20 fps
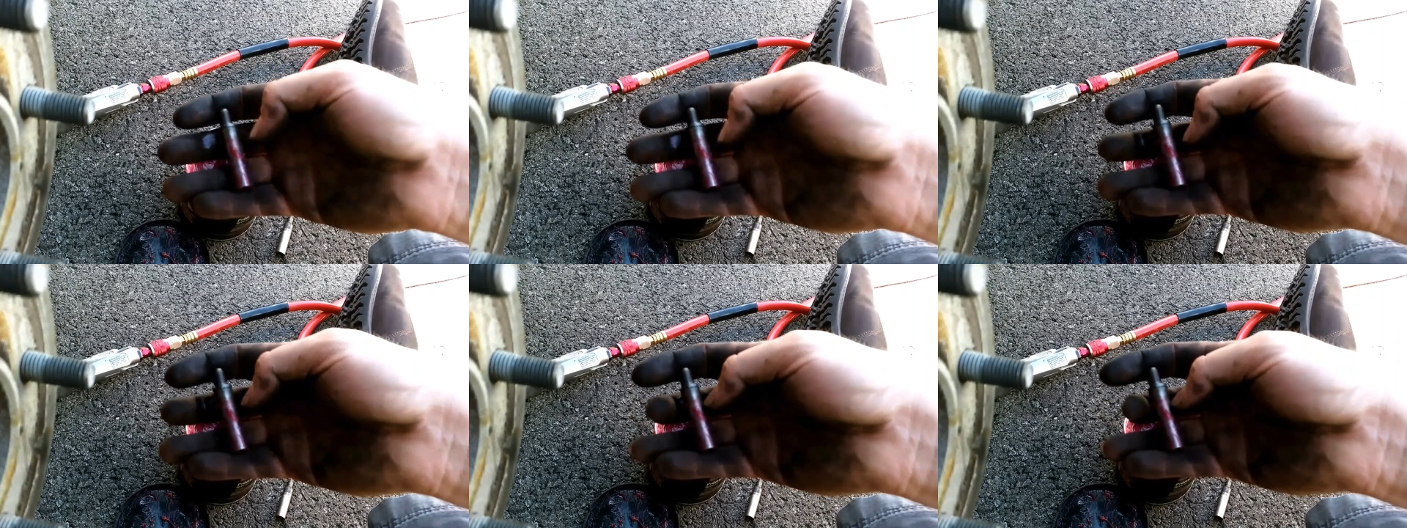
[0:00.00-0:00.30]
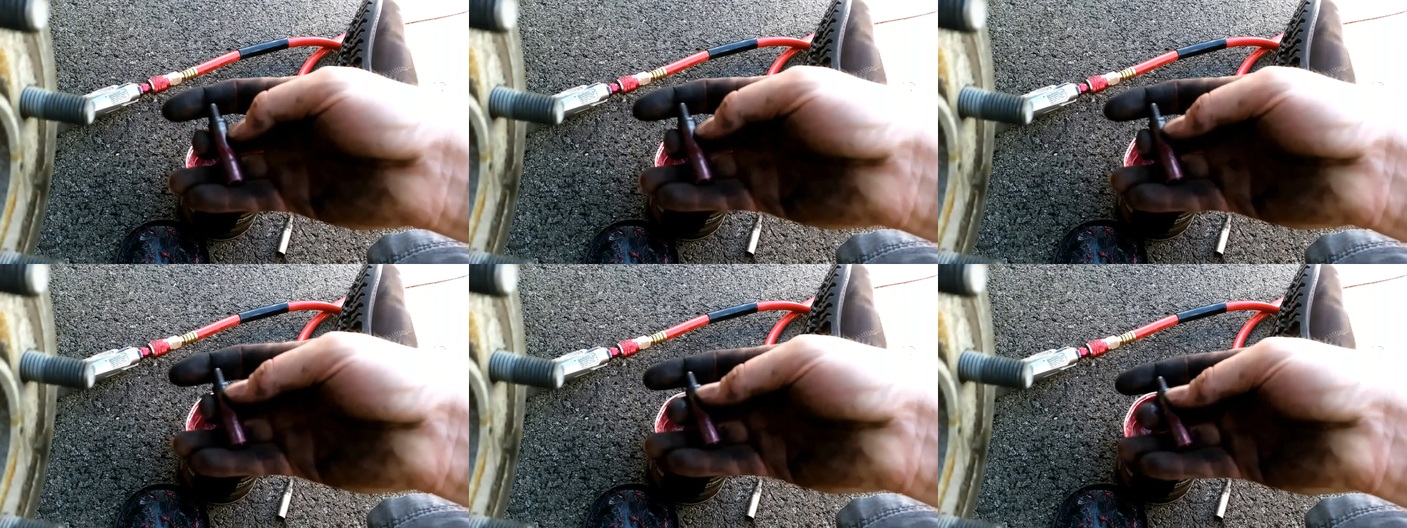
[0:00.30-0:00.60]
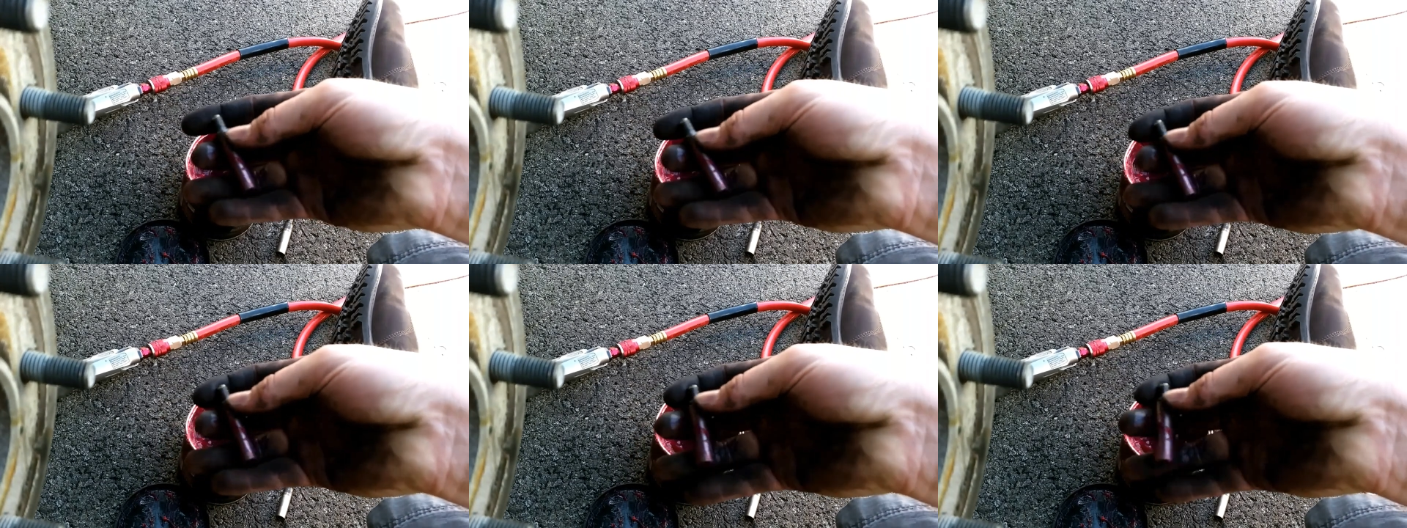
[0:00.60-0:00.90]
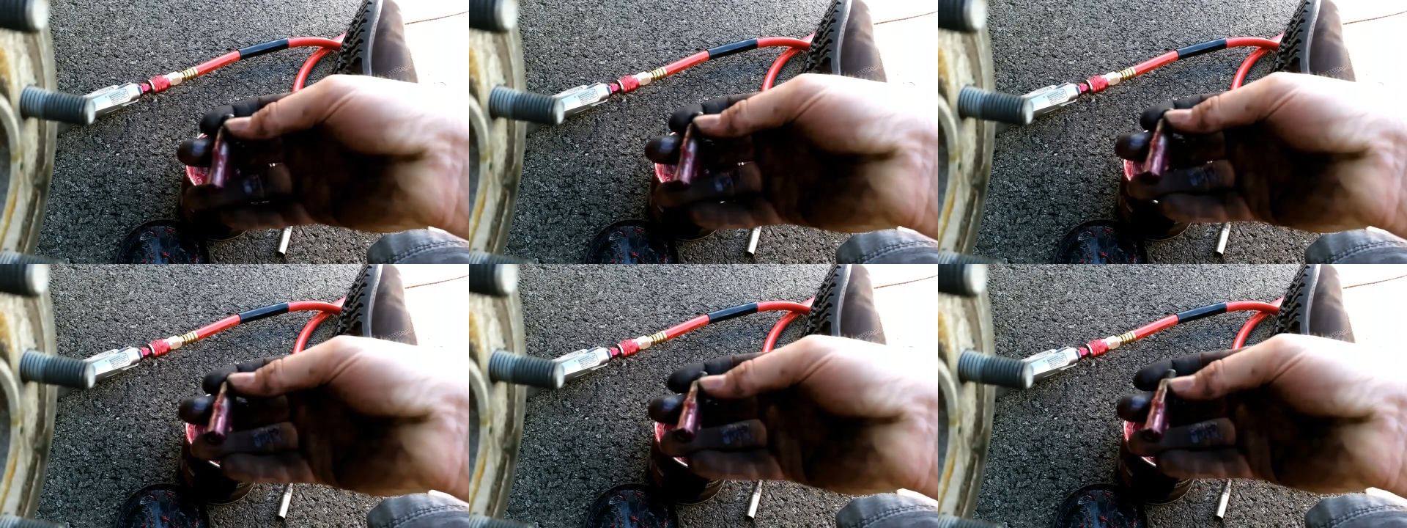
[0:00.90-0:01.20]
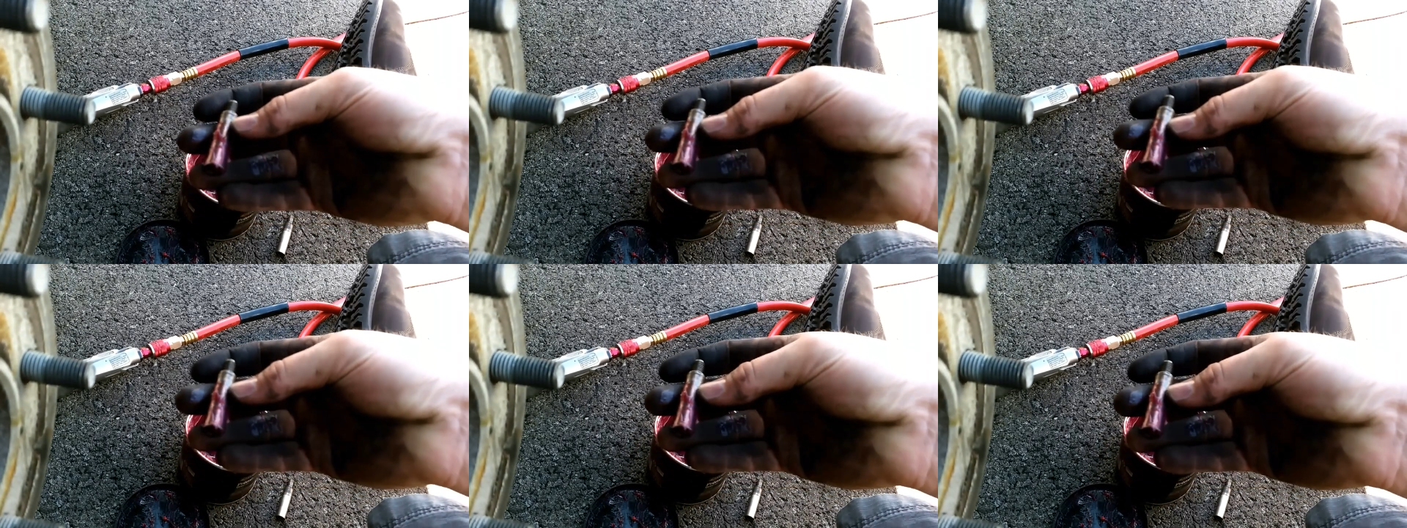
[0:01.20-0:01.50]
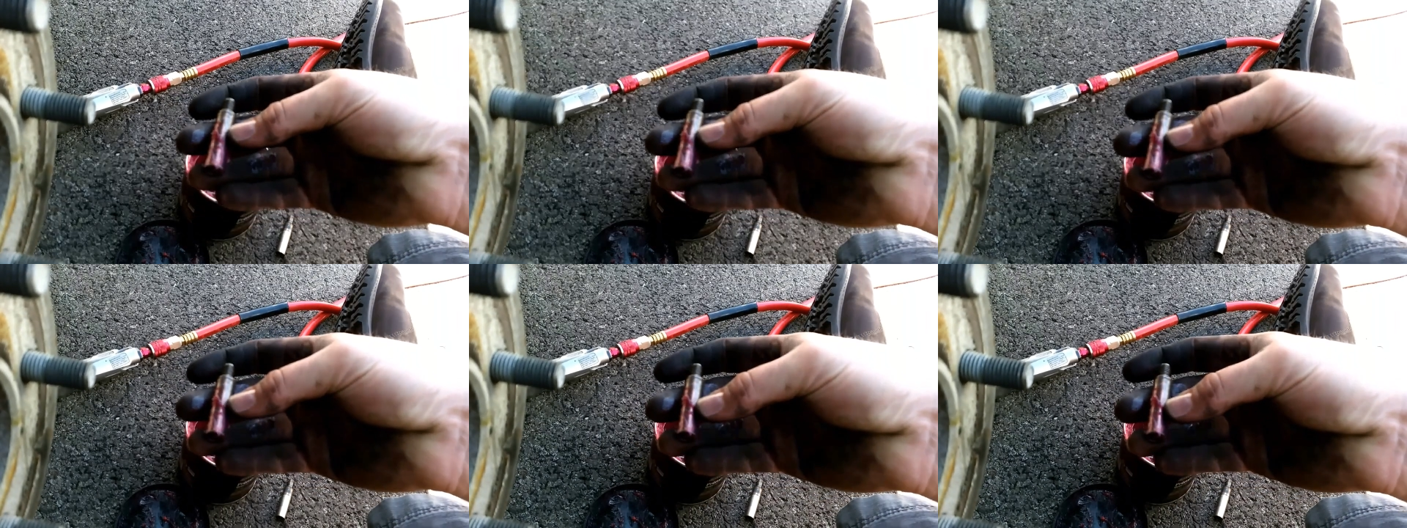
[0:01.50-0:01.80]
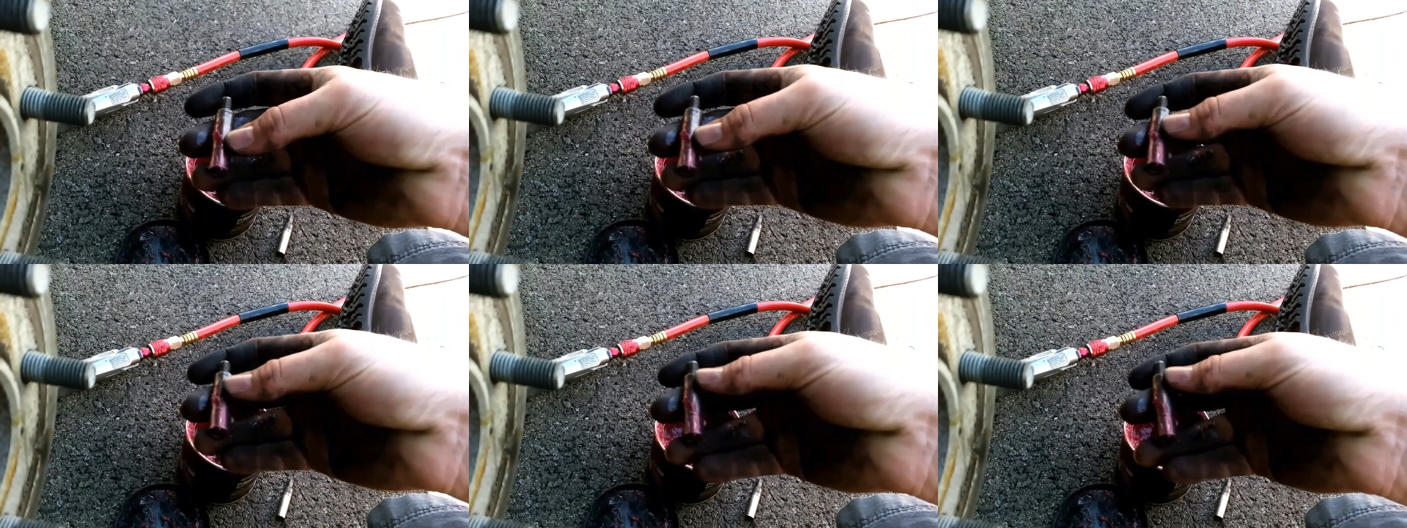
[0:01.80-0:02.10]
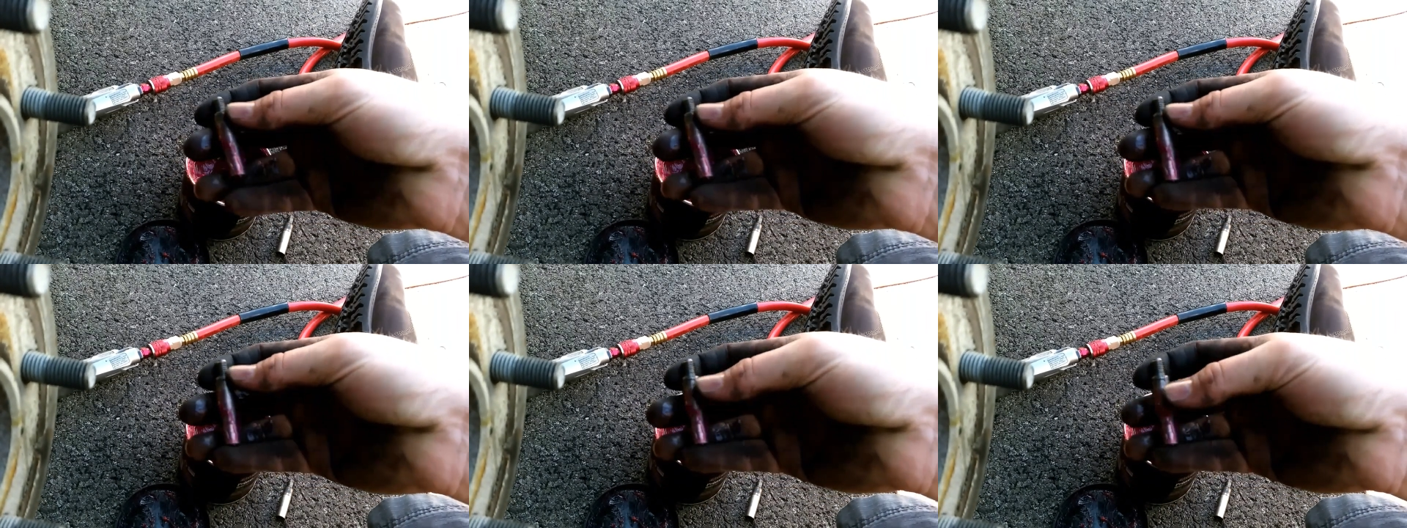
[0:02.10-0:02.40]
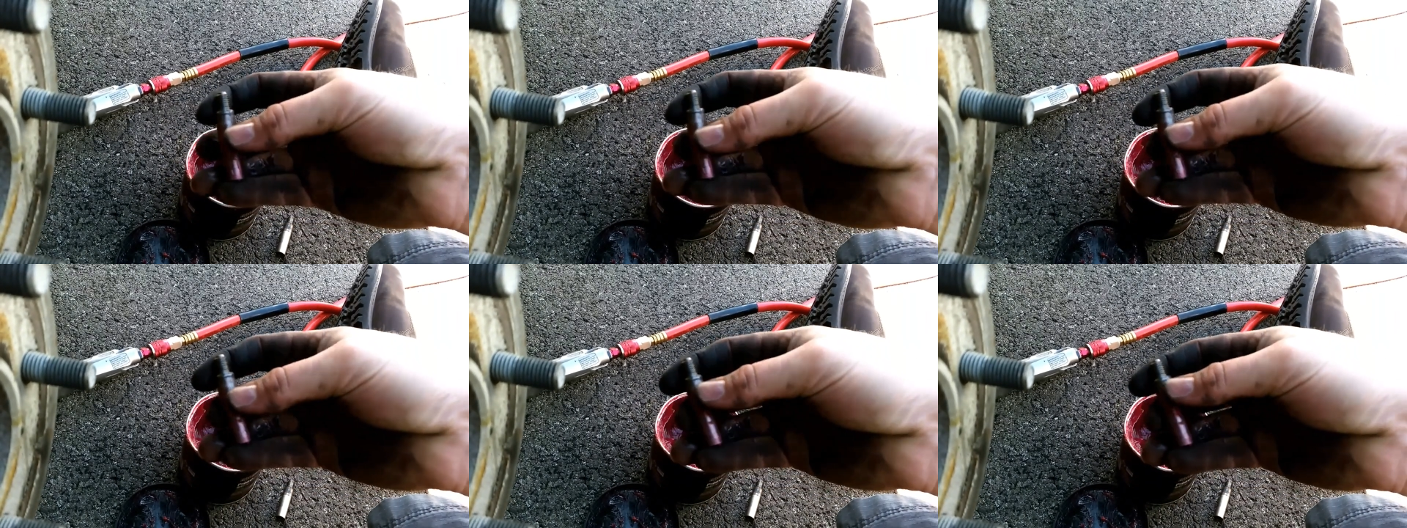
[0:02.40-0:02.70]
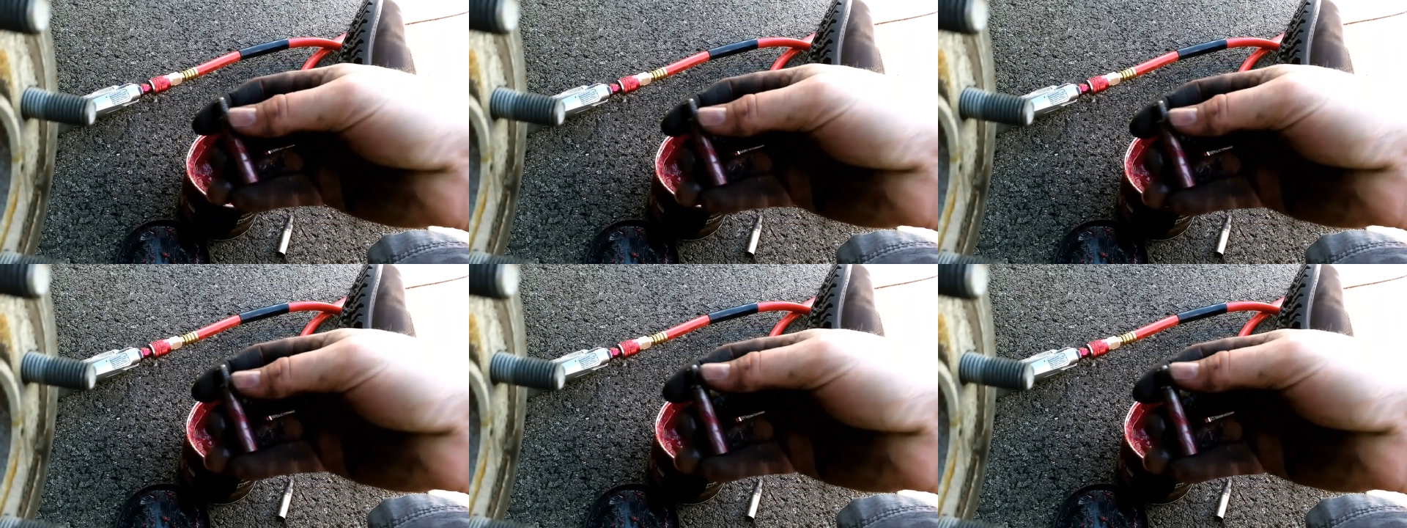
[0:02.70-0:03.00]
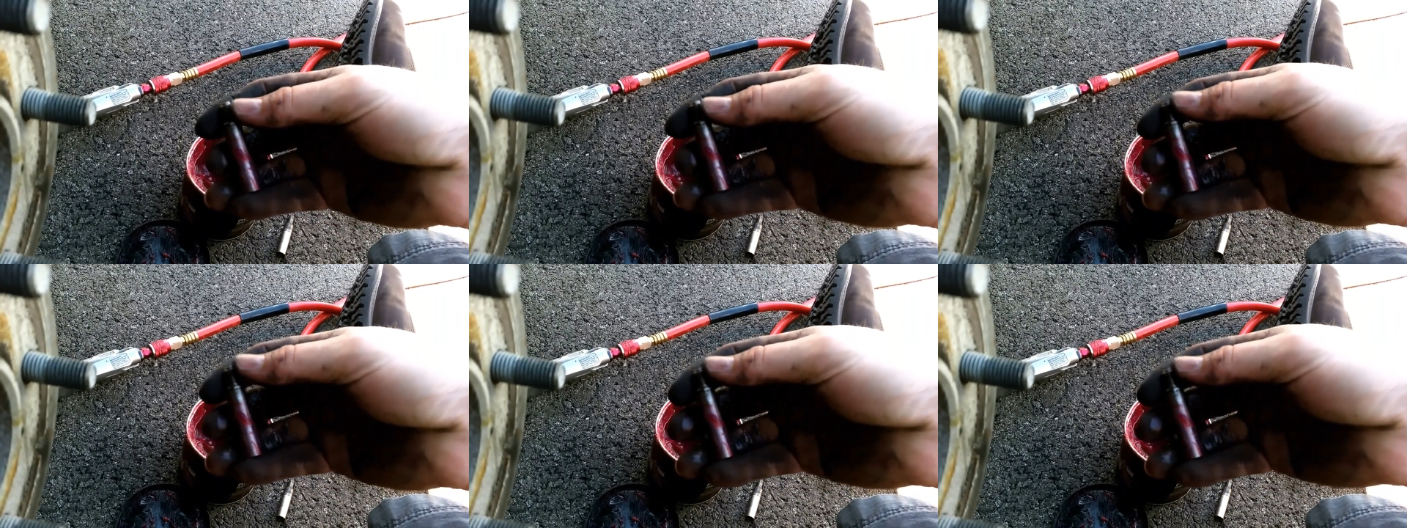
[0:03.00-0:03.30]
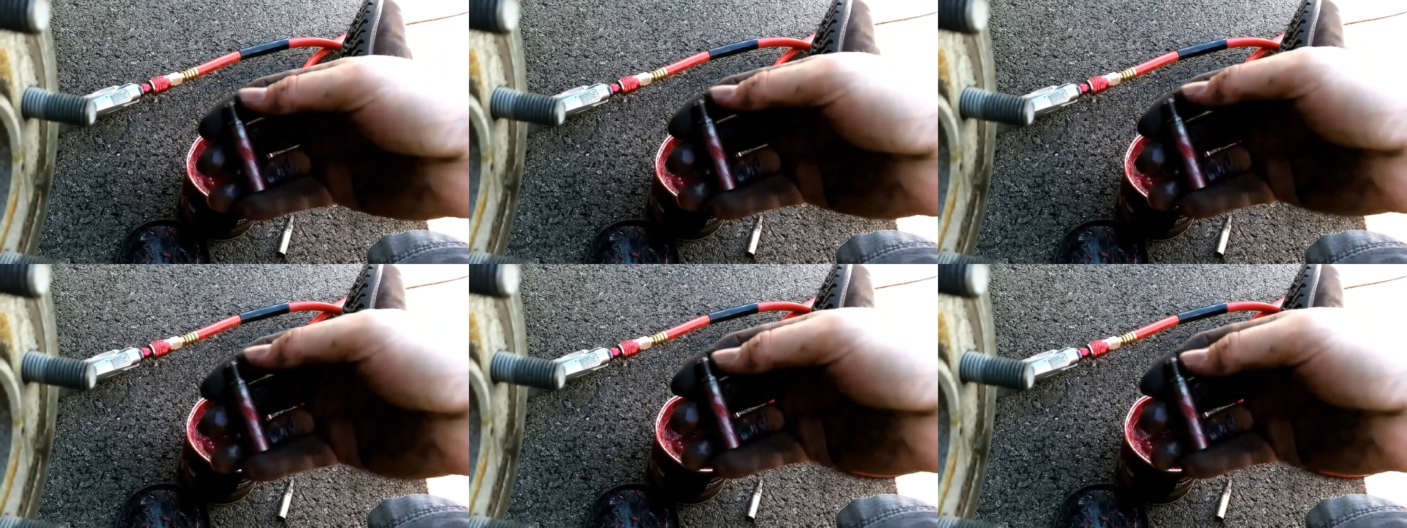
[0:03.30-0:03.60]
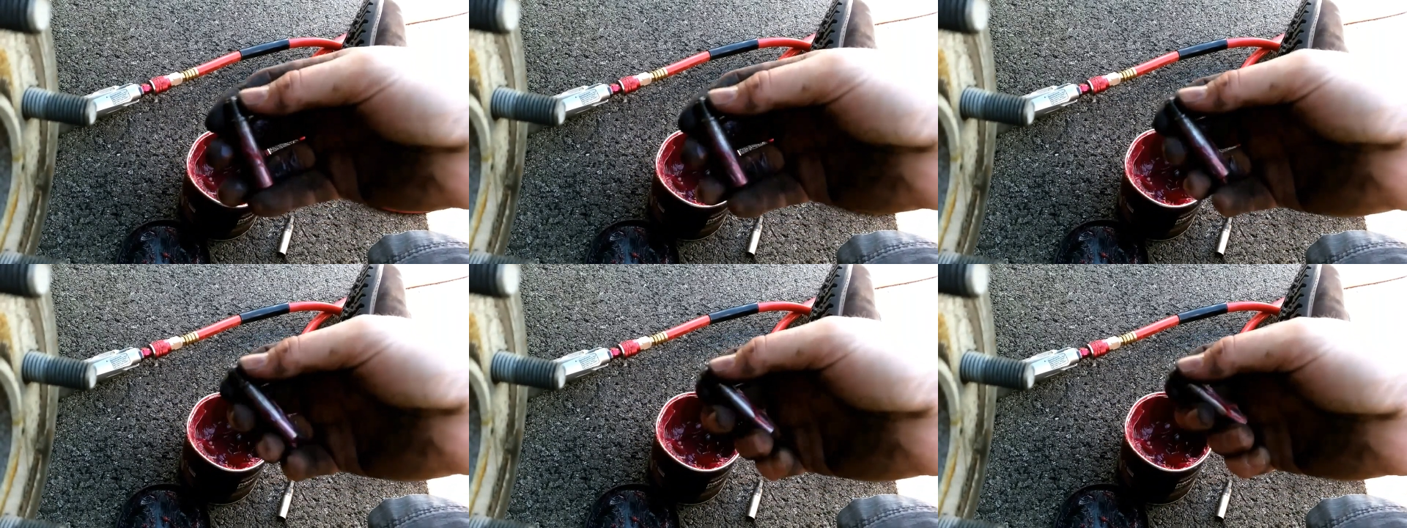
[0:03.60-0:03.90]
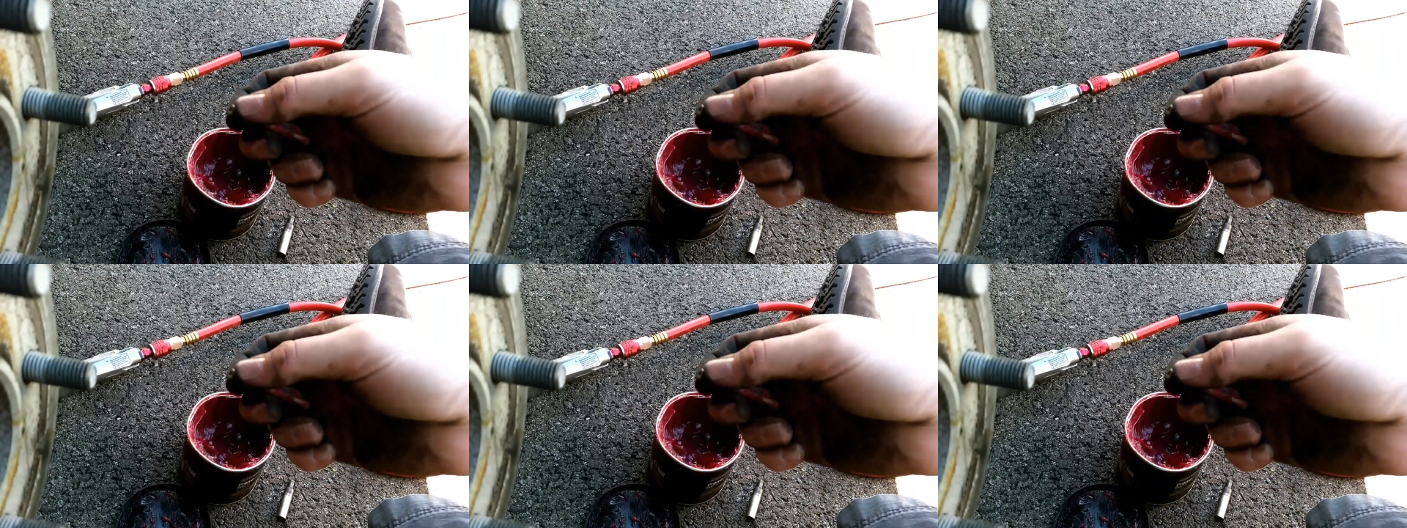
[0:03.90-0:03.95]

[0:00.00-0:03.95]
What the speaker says: (no speaker visible)